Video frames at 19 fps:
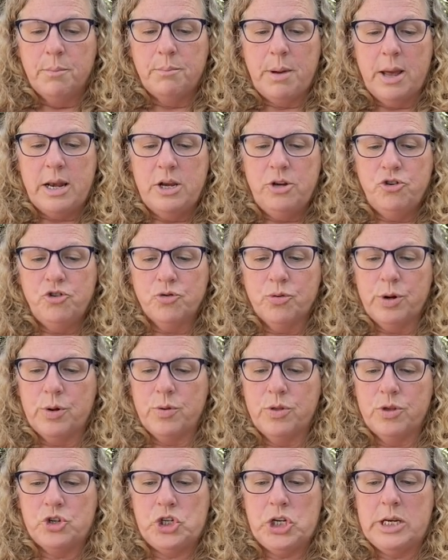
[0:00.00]
But in
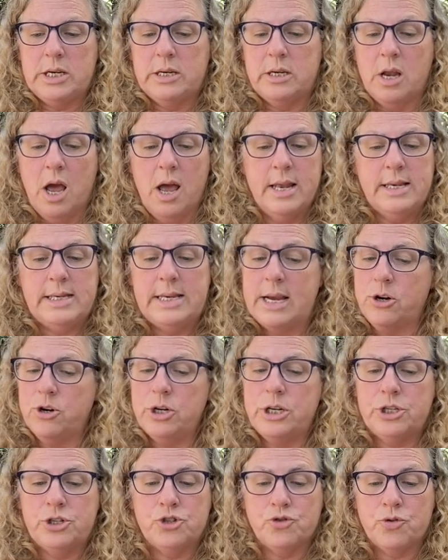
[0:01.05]
truth, she did not
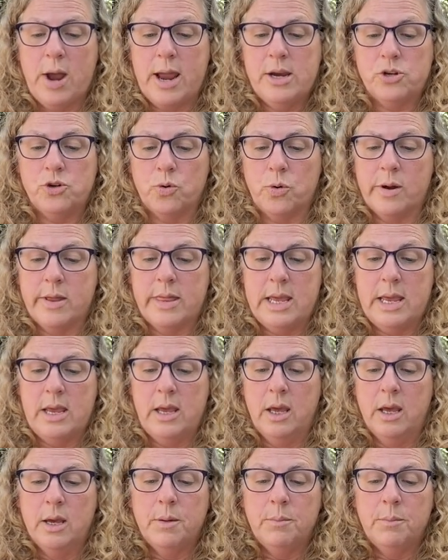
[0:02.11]
dare to strike Dorothy